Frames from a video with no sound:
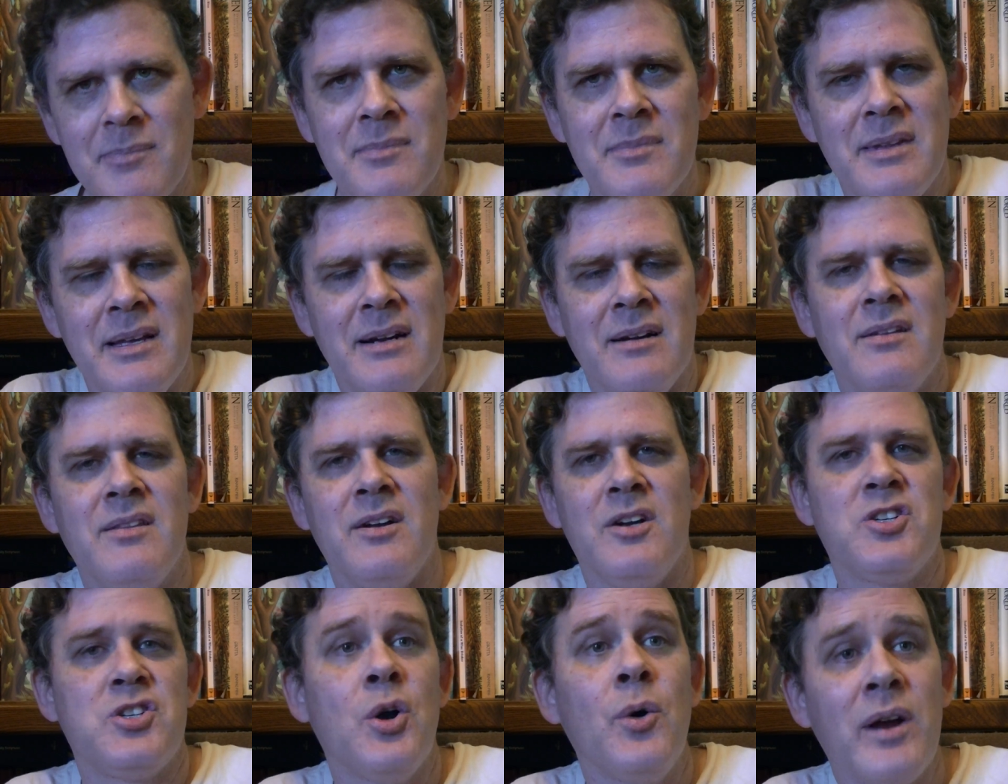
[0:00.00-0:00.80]
they're,
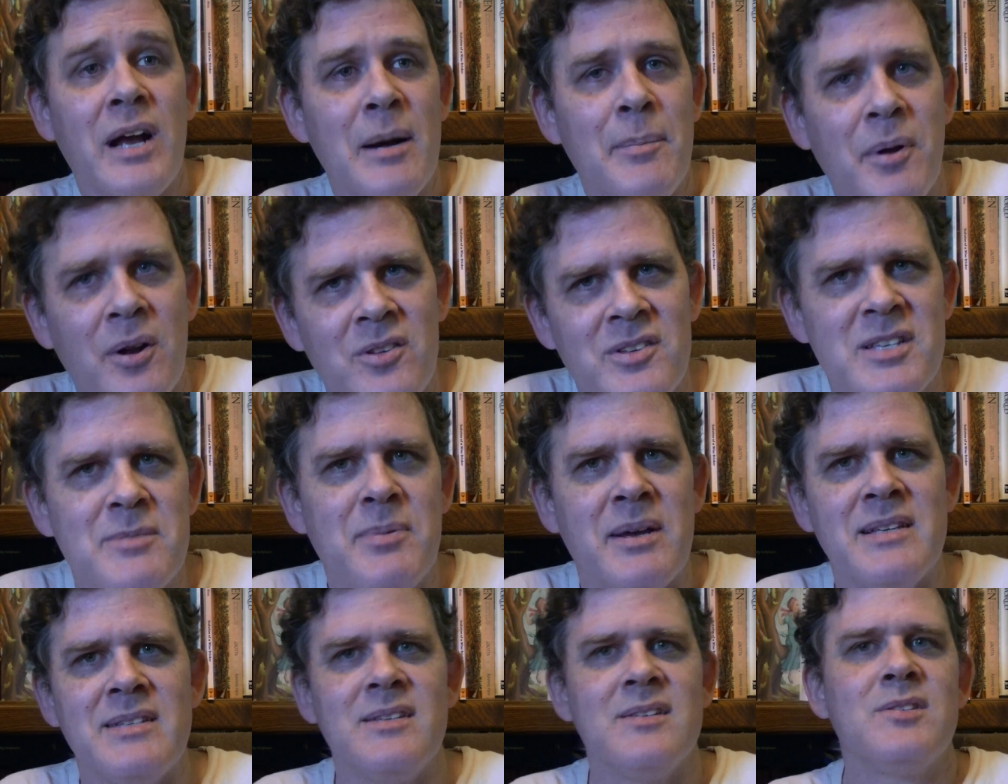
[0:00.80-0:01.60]
they're showing up in all these
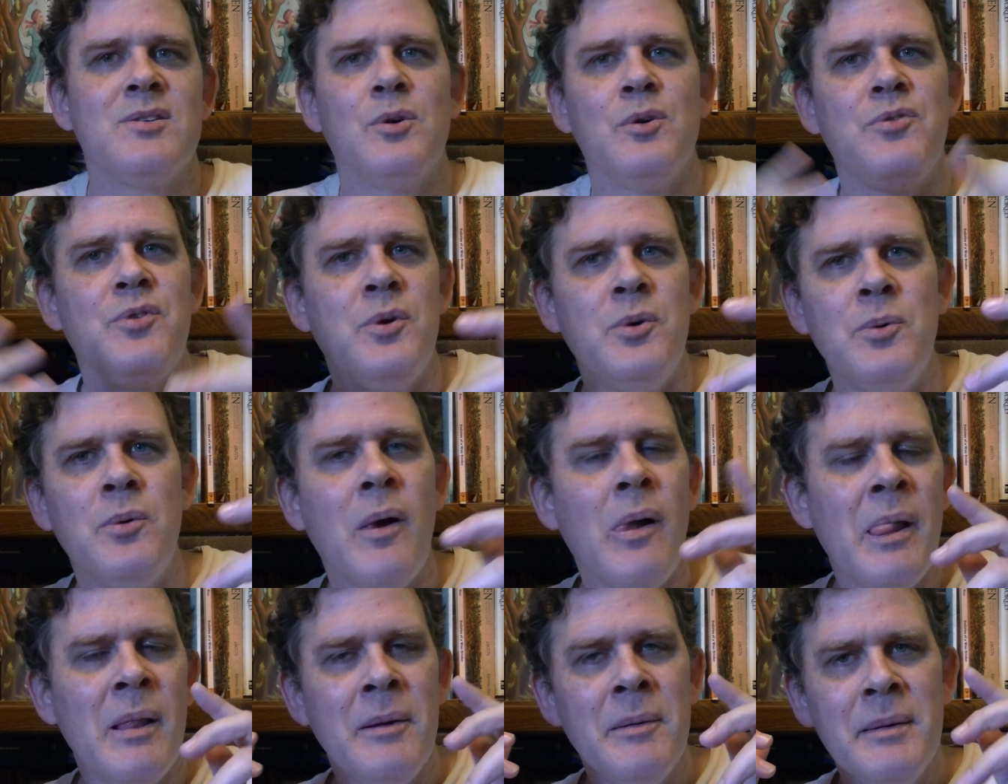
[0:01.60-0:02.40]
places. So if you,
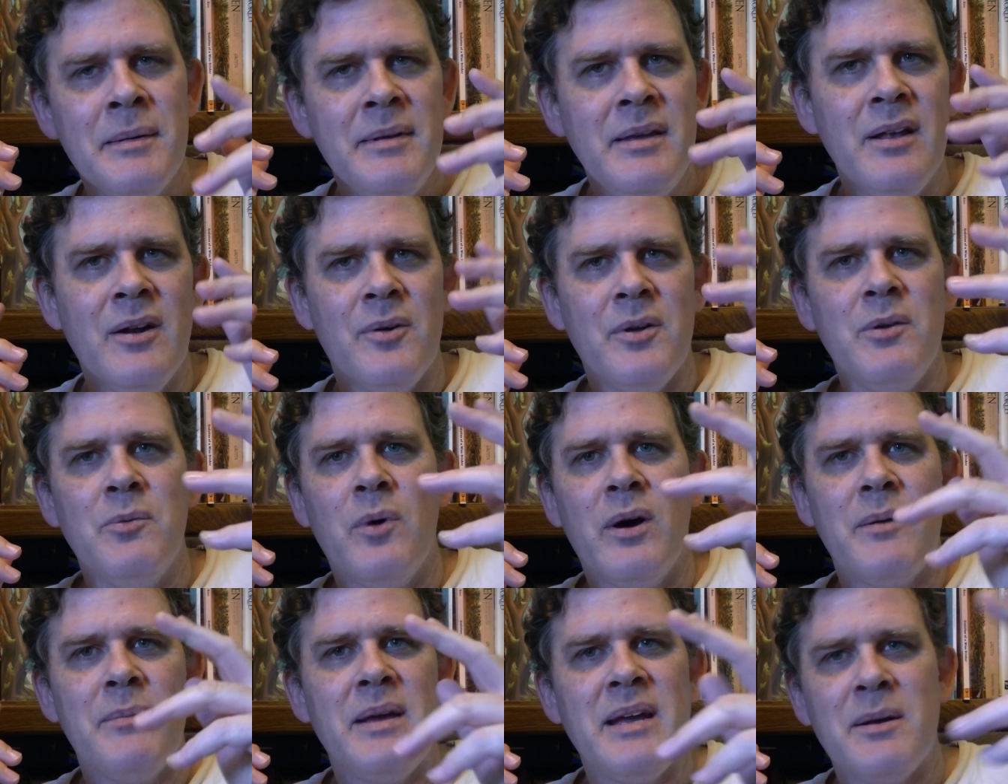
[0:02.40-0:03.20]
you know, you
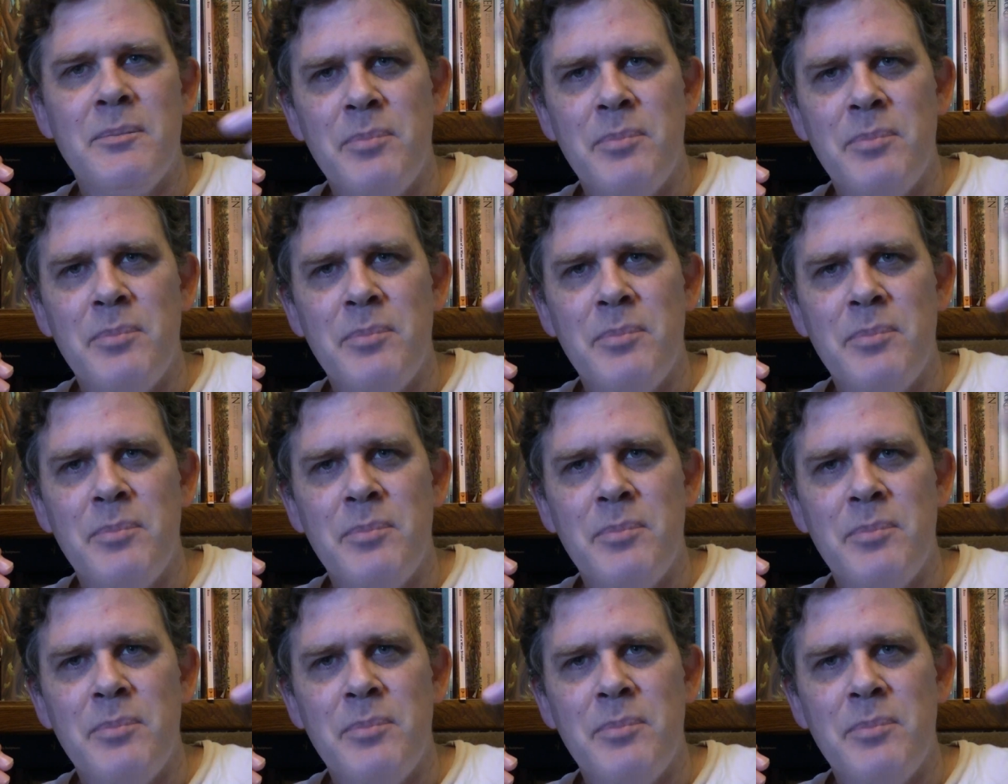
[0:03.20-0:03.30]
want to make a